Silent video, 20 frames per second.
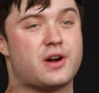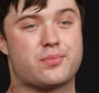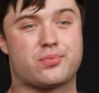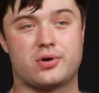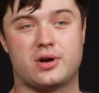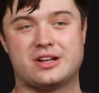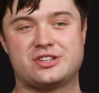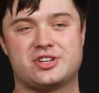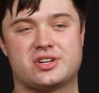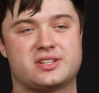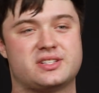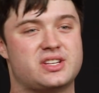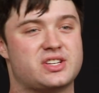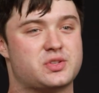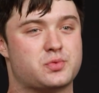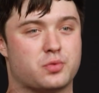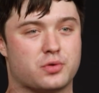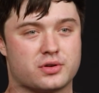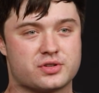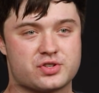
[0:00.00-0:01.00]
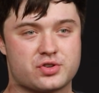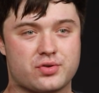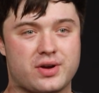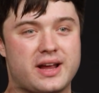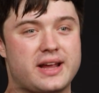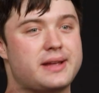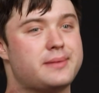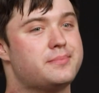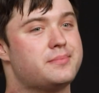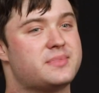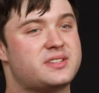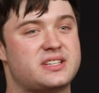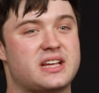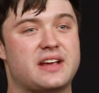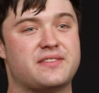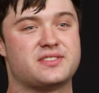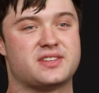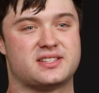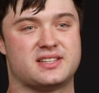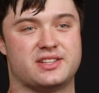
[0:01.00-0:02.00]
our projects, this works great,
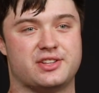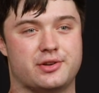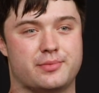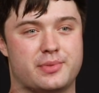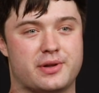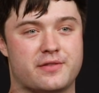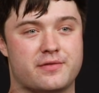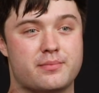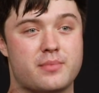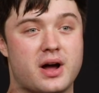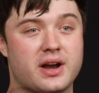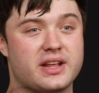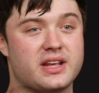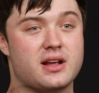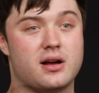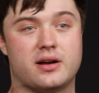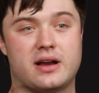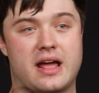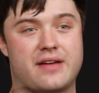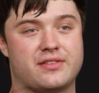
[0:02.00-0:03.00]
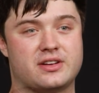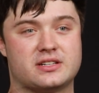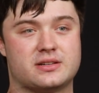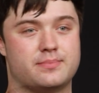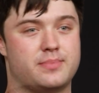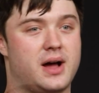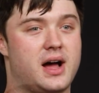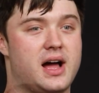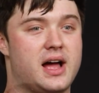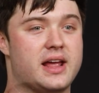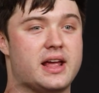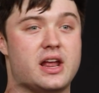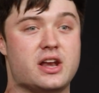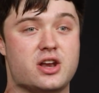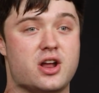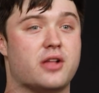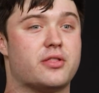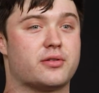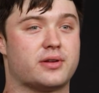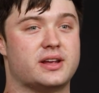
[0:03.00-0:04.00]
saves us a little bit of money on having to buy
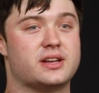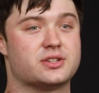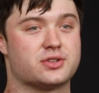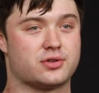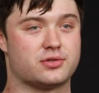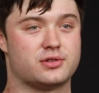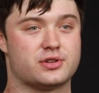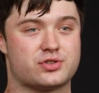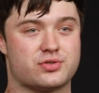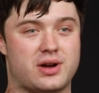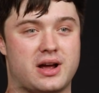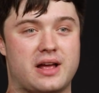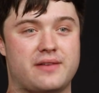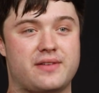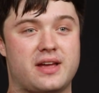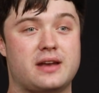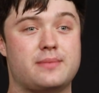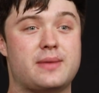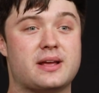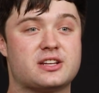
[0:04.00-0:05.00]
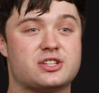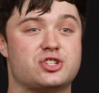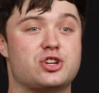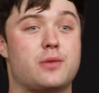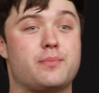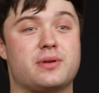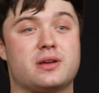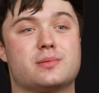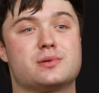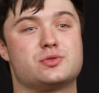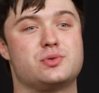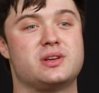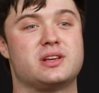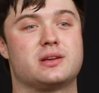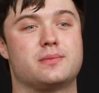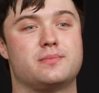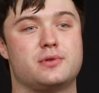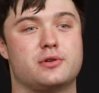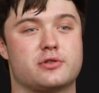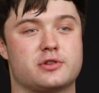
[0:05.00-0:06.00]
another internal drive, and makes jumping between
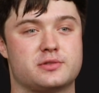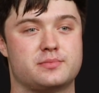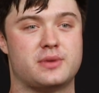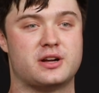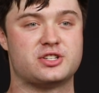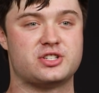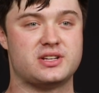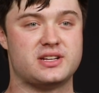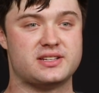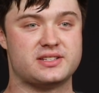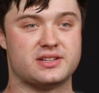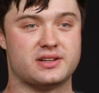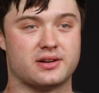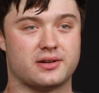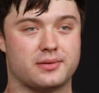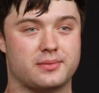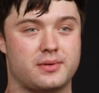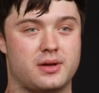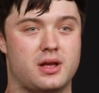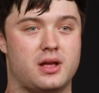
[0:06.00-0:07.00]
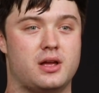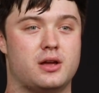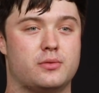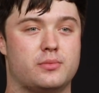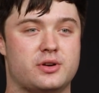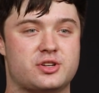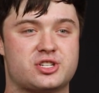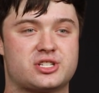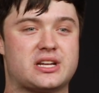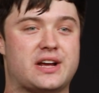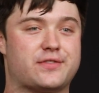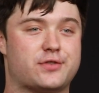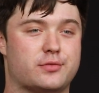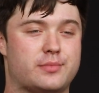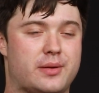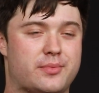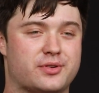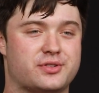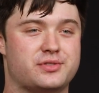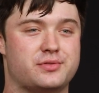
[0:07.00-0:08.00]
computers much easier. We just have to
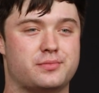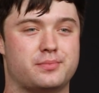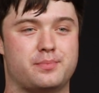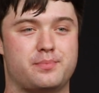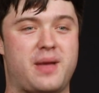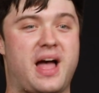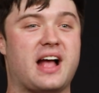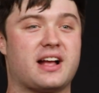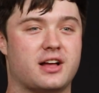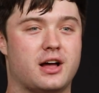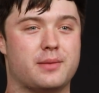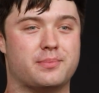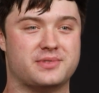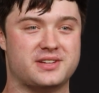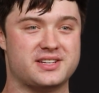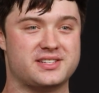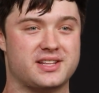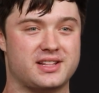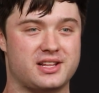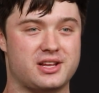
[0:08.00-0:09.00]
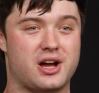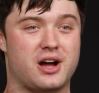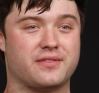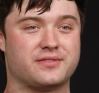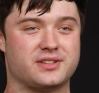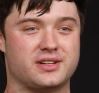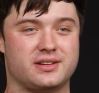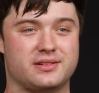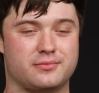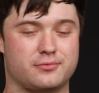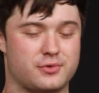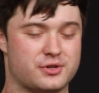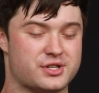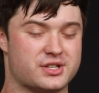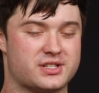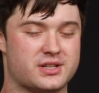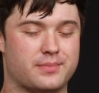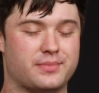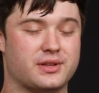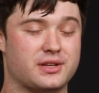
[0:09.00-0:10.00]
remember to back up decently often, which
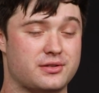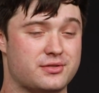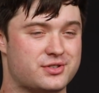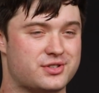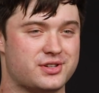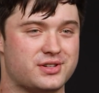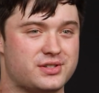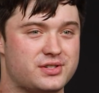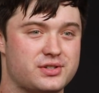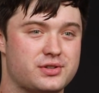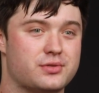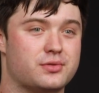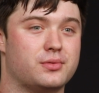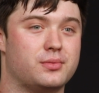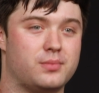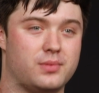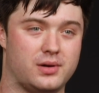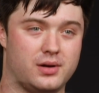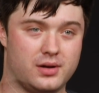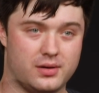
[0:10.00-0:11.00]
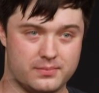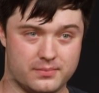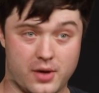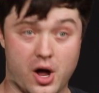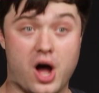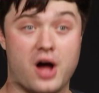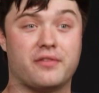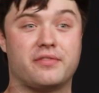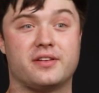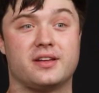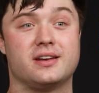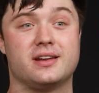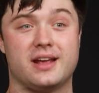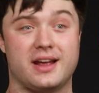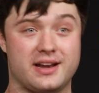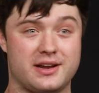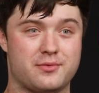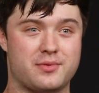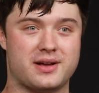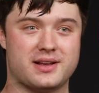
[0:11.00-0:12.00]
is something you should do often
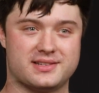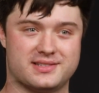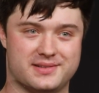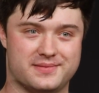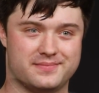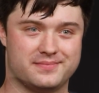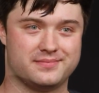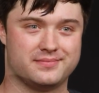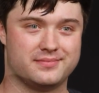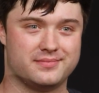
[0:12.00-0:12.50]
anyways.